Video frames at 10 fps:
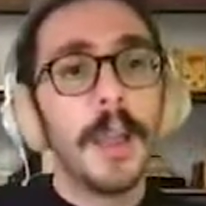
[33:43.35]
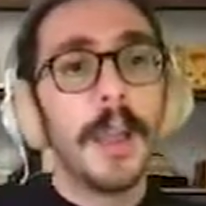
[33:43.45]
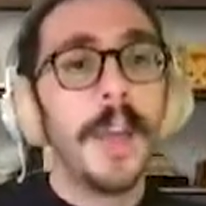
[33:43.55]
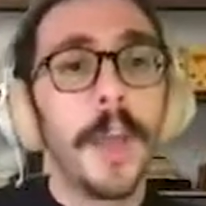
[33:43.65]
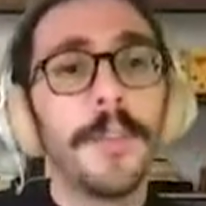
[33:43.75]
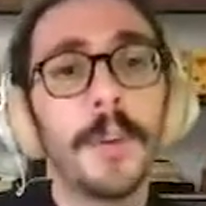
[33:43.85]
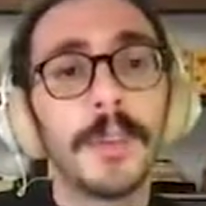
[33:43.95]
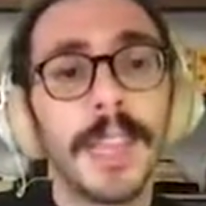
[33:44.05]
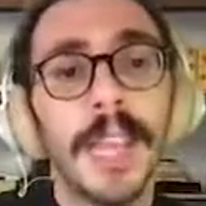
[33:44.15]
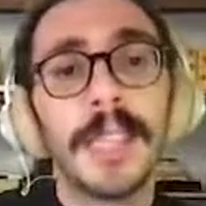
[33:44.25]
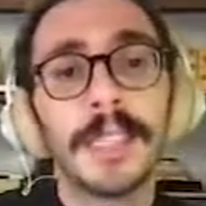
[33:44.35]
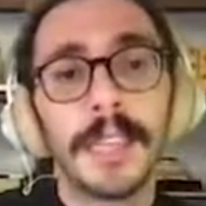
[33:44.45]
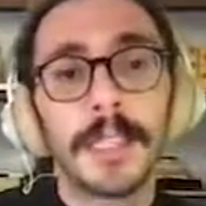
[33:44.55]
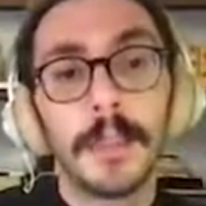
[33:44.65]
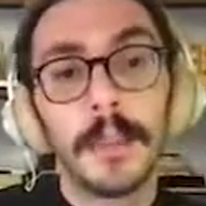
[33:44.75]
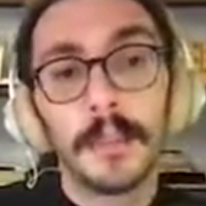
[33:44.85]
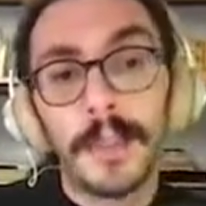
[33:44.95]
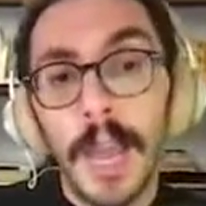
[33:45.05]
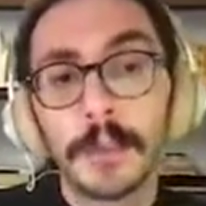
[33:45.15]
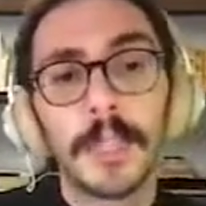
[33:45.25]
And out of those,
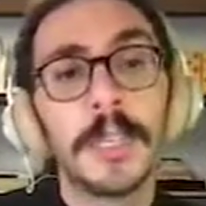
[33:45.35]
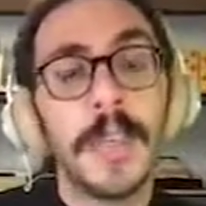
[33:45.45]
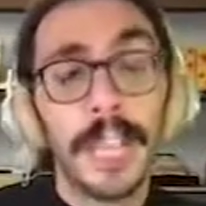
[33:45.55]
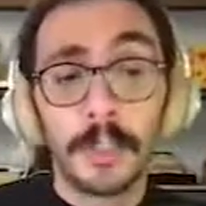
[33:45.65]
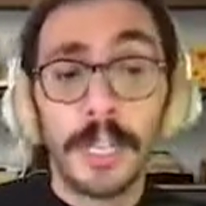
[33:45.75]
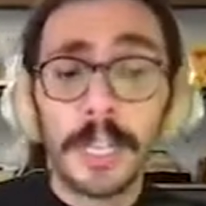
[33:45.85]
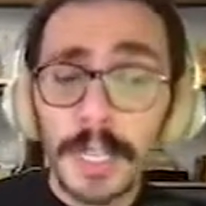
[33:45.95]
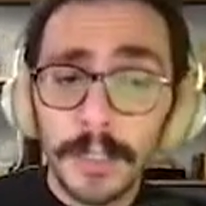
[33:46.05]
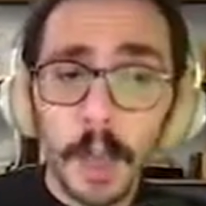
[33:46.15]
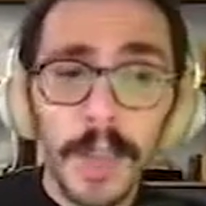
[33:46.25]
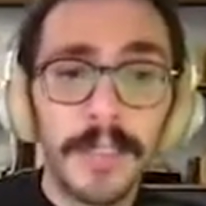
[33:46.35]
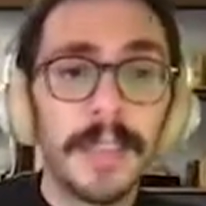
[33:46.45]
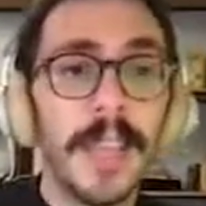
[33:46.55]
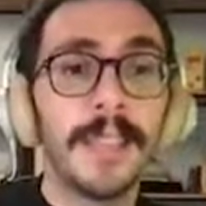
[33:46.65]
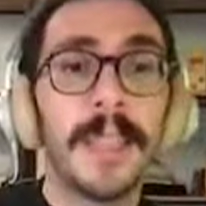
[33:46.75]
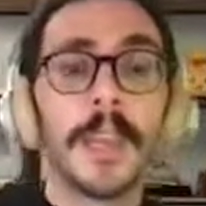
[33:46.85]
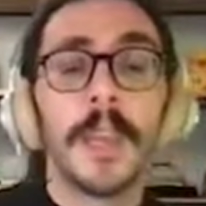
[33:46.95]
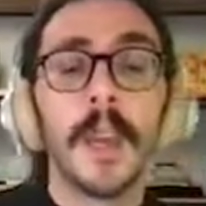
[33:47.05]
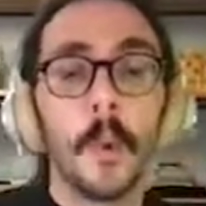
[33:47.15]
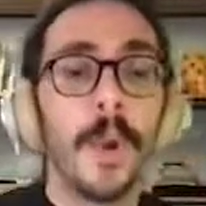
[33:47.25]
86,000 actually clicked on it, and they
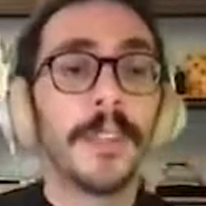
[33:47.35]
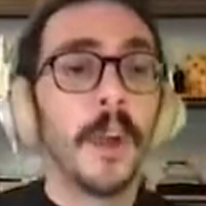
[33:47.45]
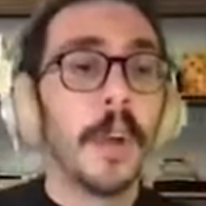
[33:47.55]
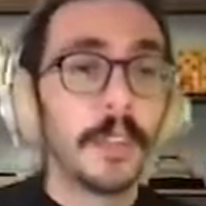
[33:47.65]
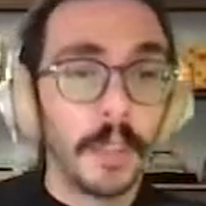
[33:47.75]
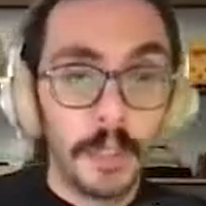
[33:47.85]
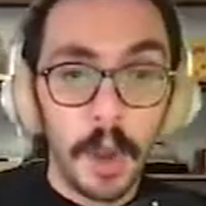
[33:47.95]
went on to